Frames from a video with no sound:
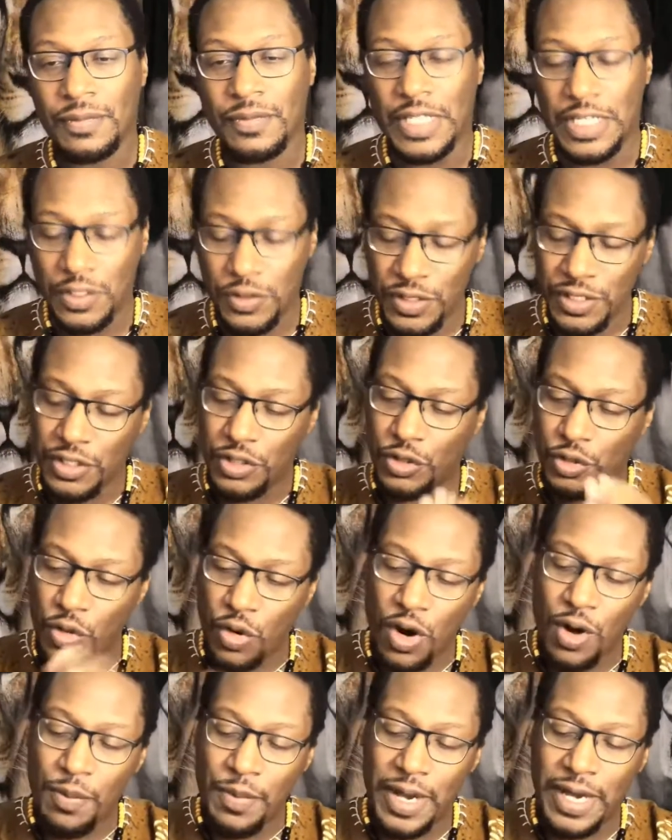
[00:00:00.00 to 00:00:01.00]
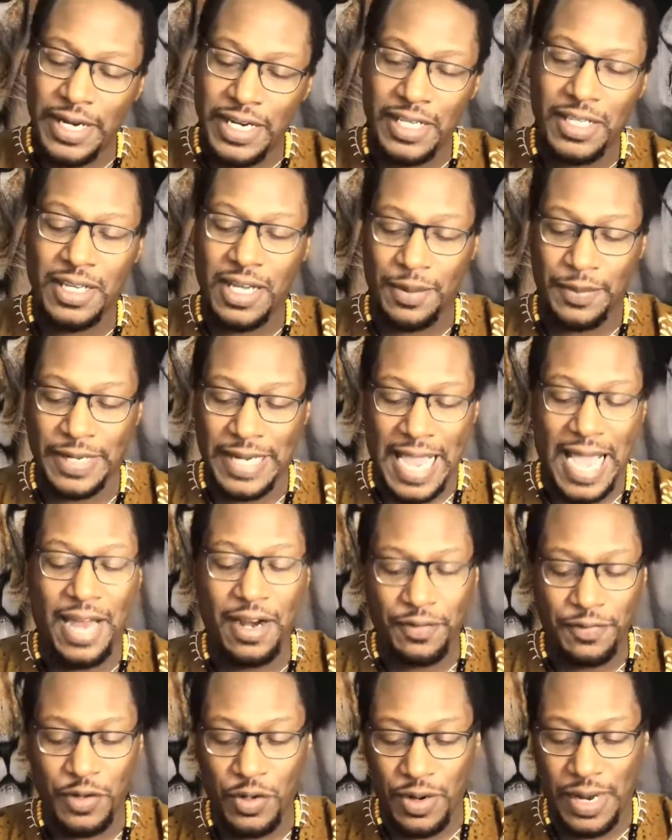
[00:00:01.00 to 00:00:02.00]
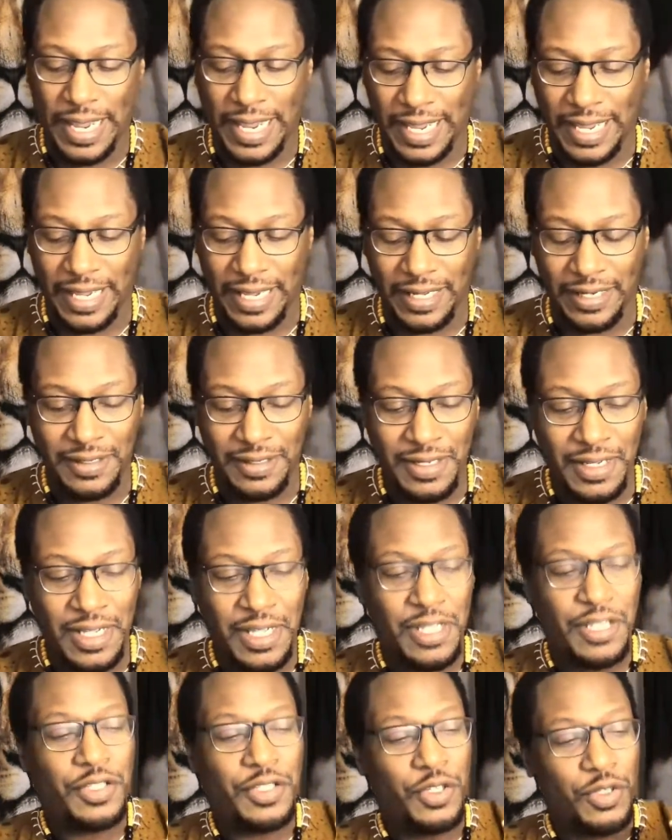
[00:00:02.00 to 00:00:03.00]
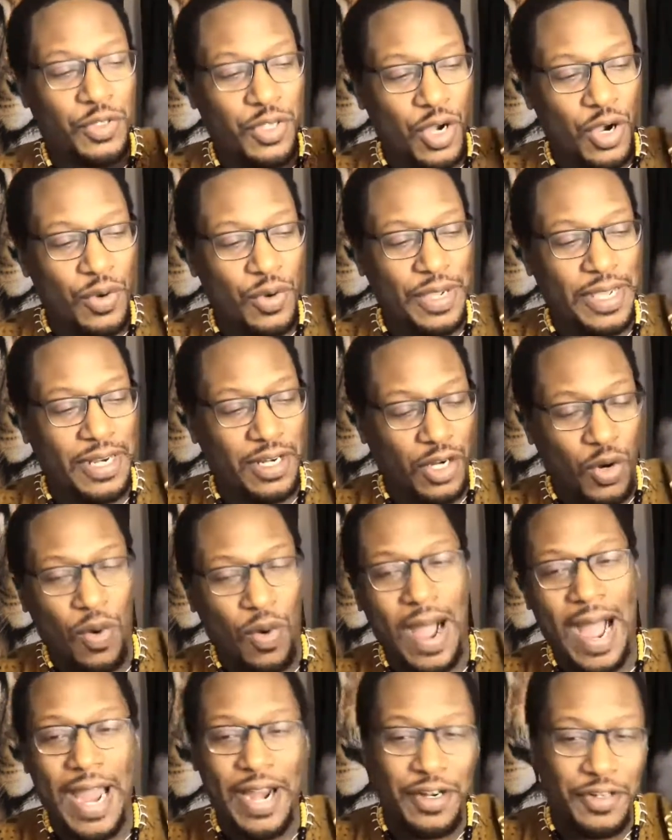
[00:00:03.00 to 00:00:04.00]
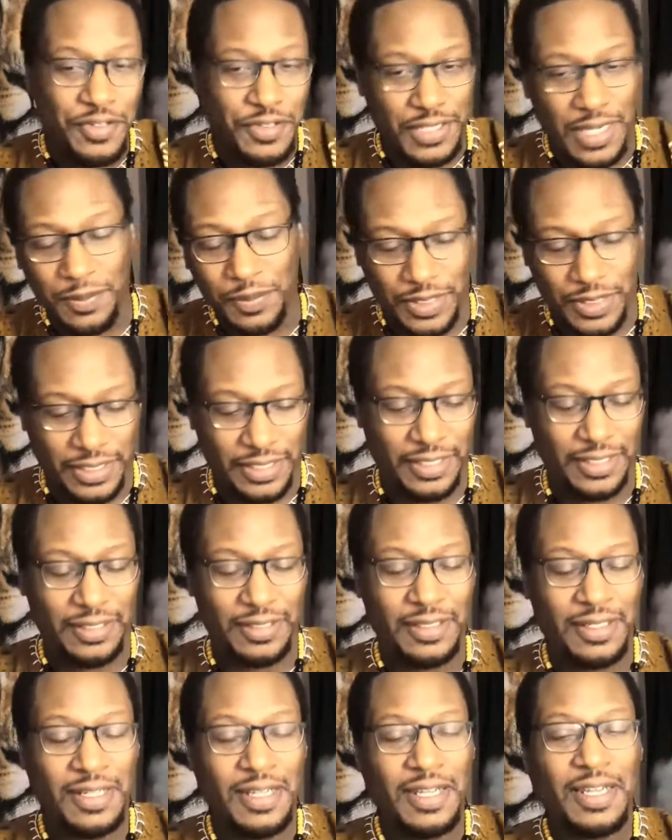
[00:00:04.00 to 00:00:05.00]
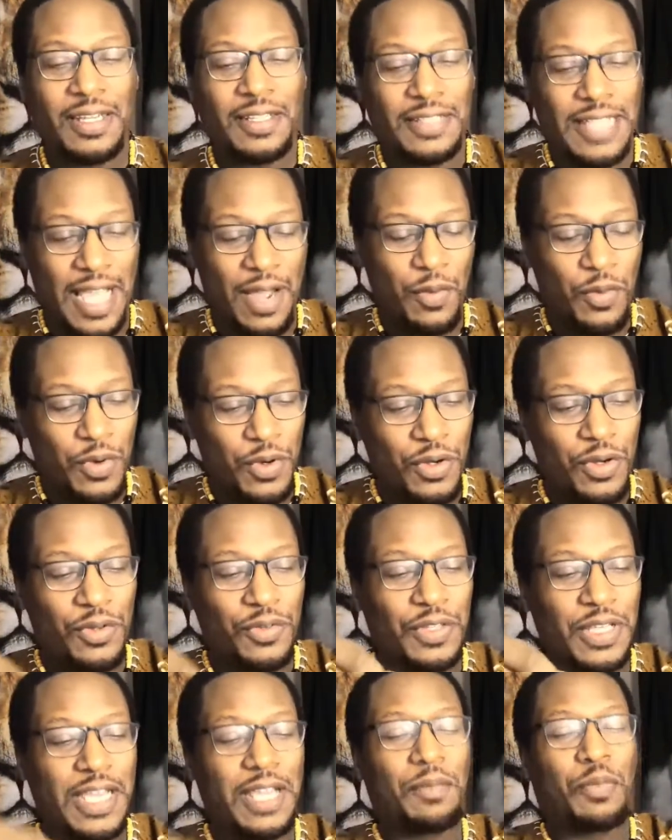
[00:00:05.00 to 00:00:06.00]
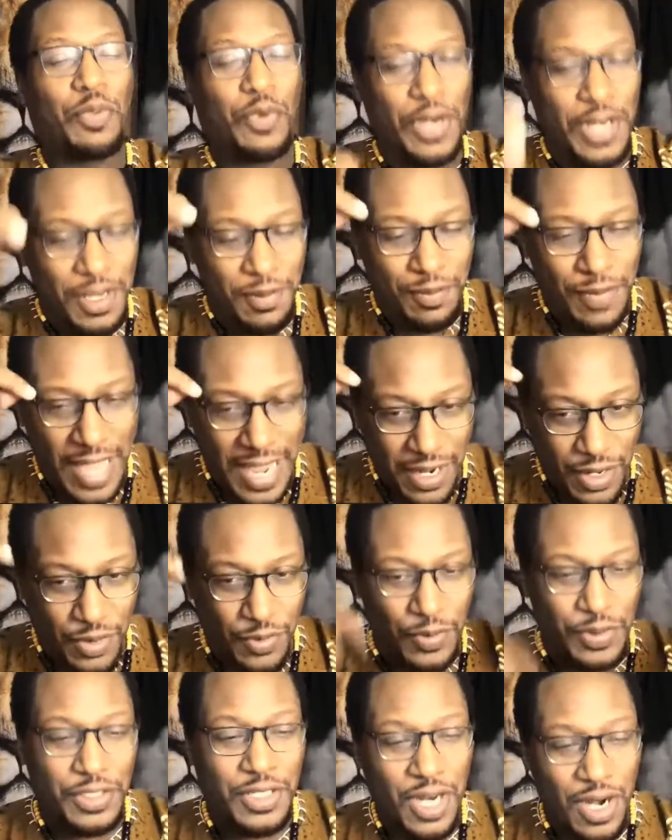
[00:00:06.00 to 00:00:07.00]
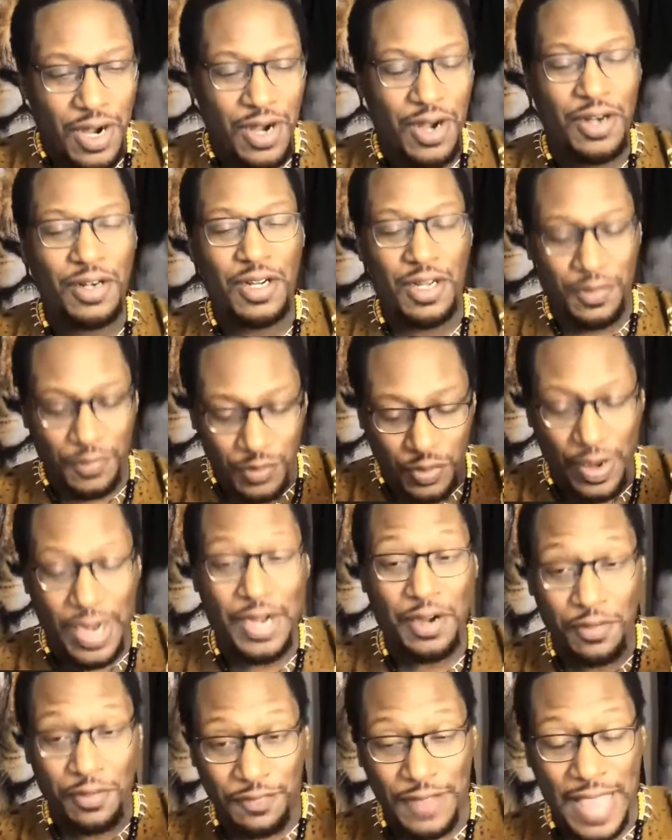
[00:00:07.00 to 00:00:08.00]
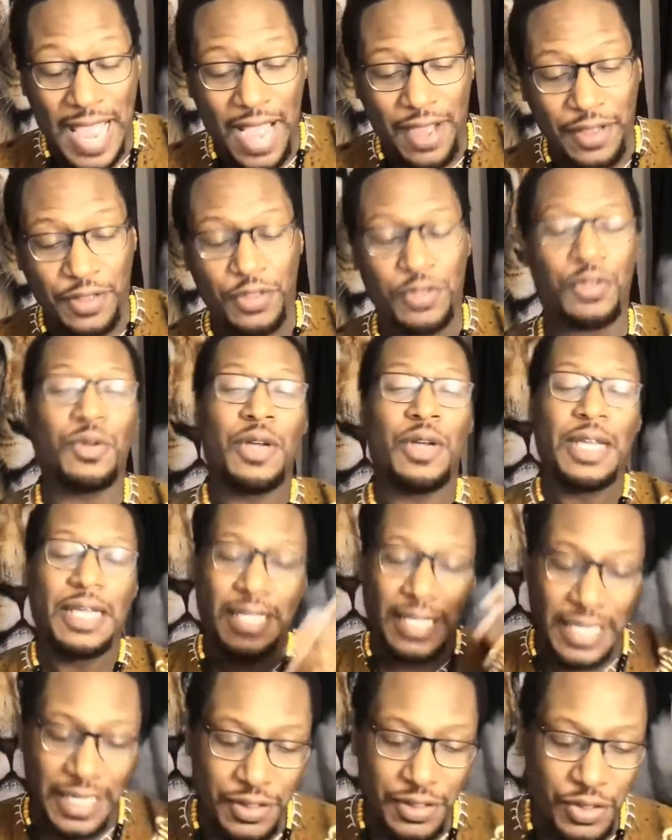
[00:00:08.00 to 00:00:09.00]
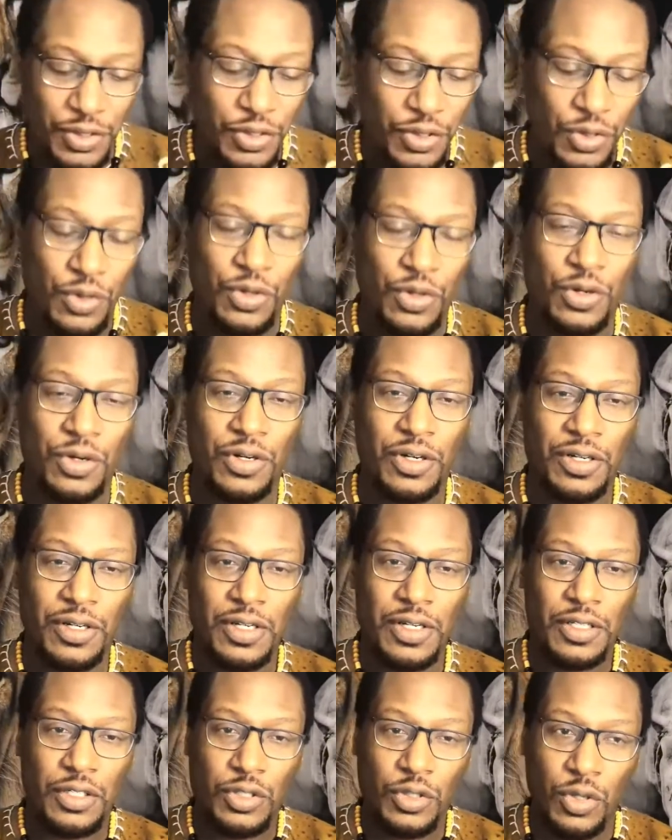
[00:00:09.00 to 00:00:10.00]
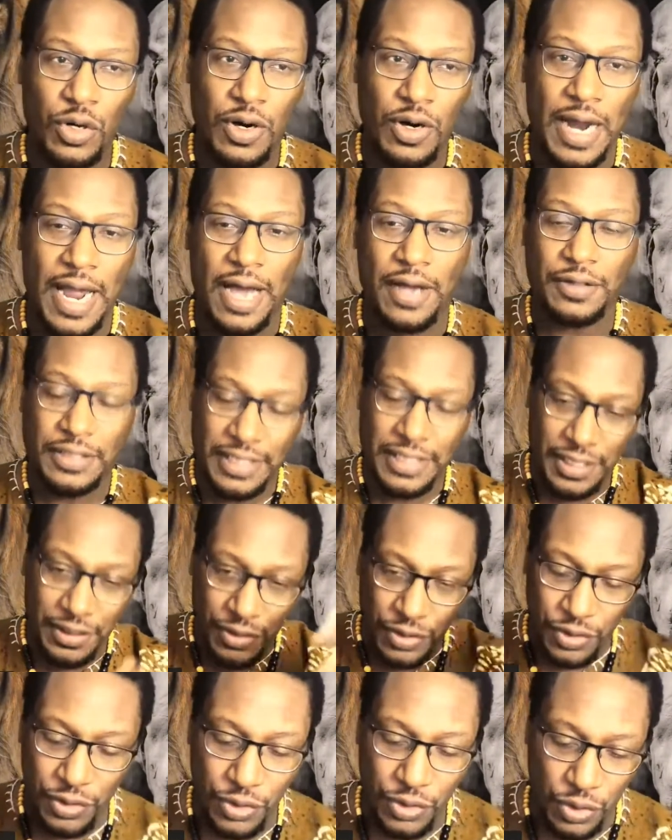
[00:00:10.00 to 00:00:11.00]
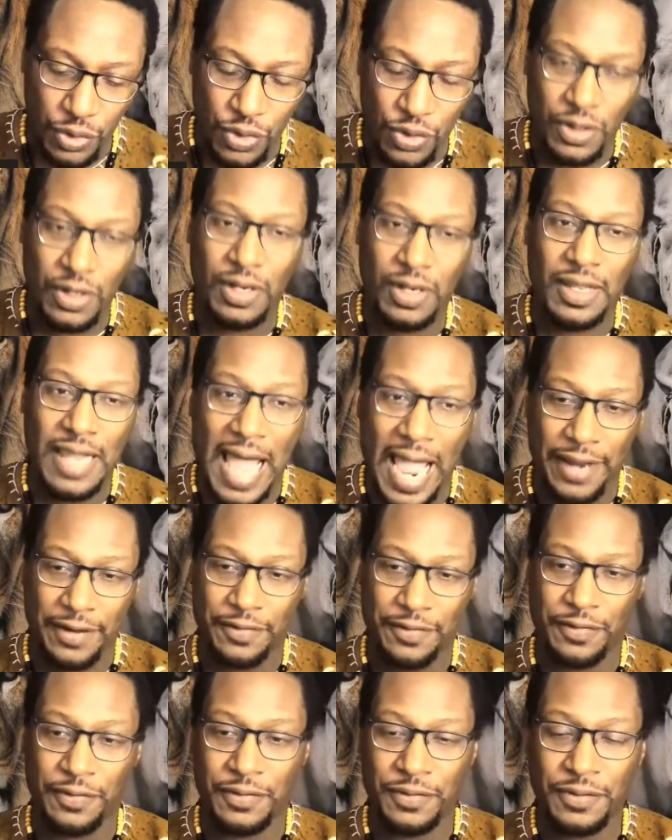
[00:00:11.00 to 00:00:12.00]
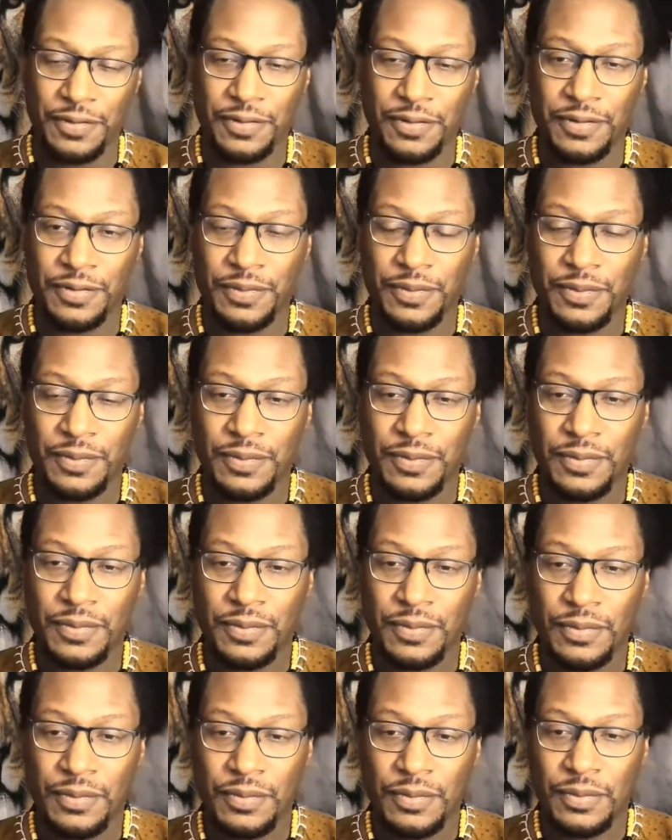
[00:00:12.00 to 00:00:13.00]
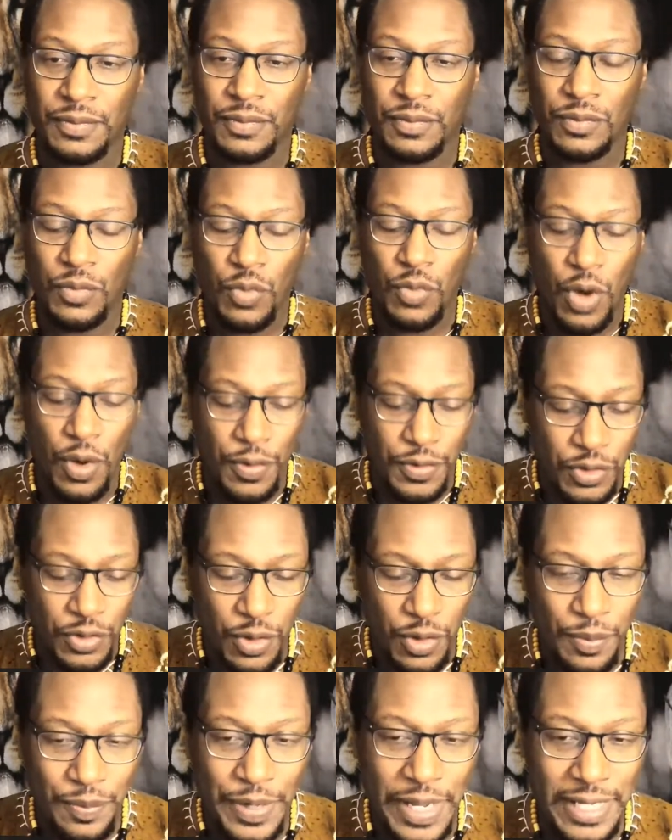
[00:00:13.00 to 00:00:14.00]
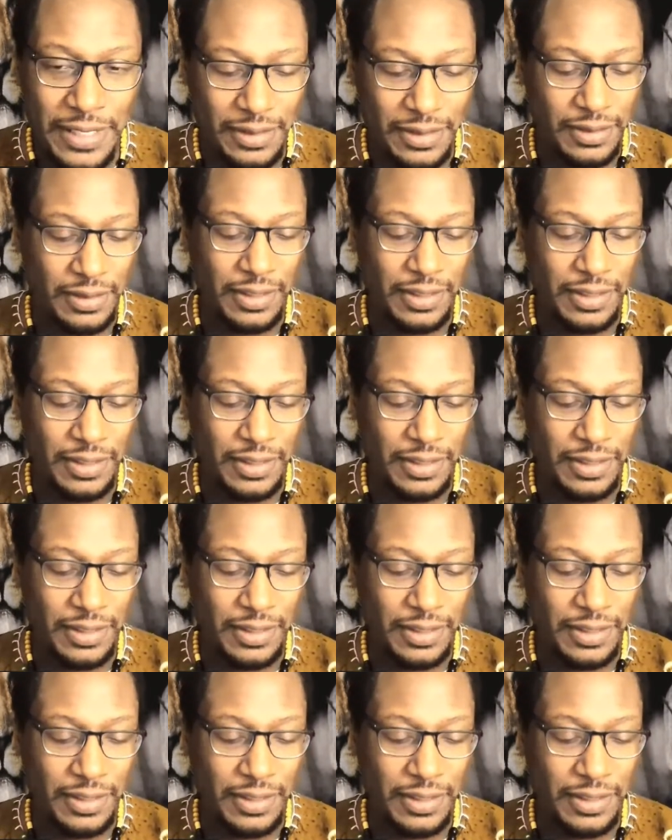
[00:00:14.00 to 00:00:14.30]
This is your money coming out of your hand to go and acquire something that will then bring back a return of greater value into your storehouse, into your life. What was your best